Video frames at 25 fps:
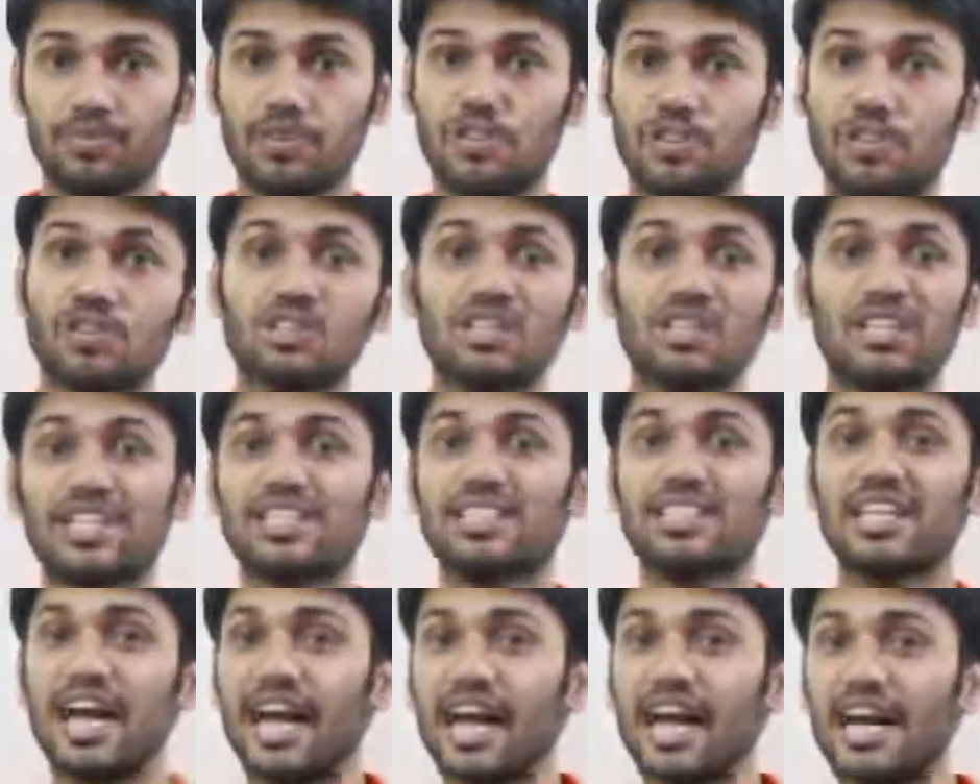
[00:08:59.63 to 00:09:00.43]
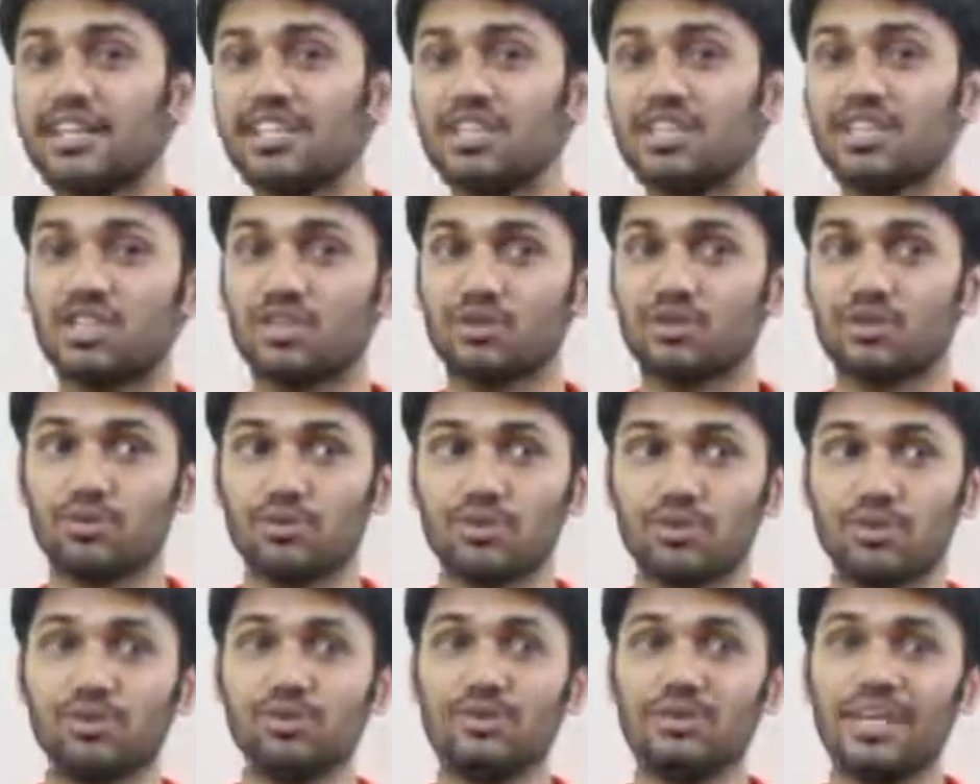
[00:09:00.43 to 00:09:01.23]
Just like the
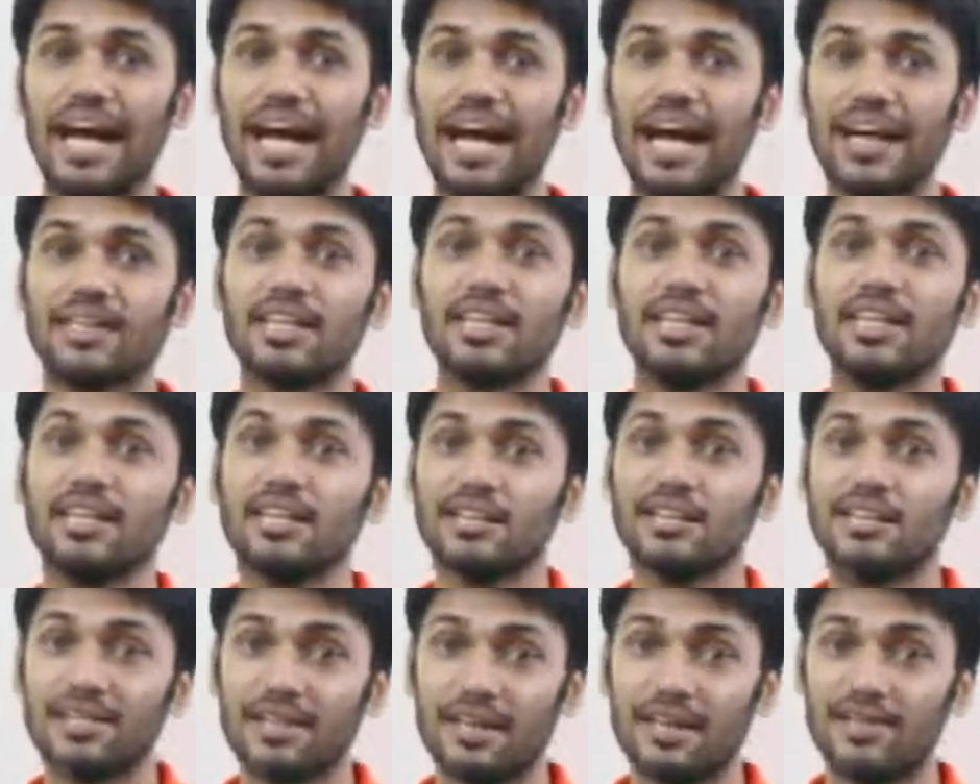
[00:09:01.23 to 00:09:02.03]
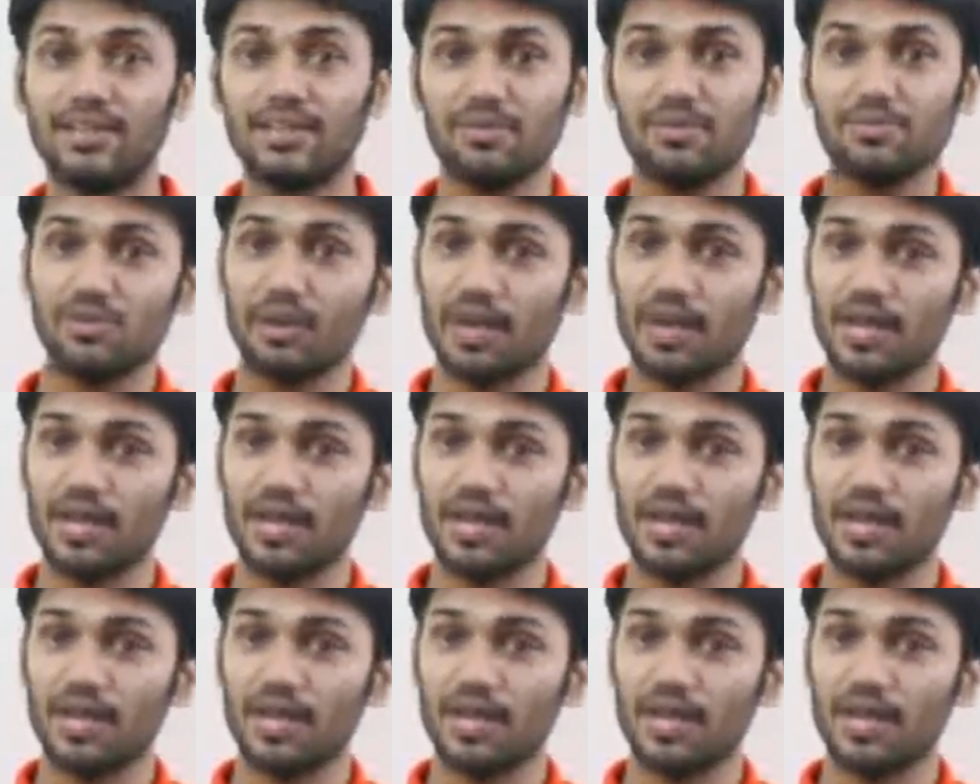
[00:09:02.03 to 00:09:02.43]
addition, we could add 7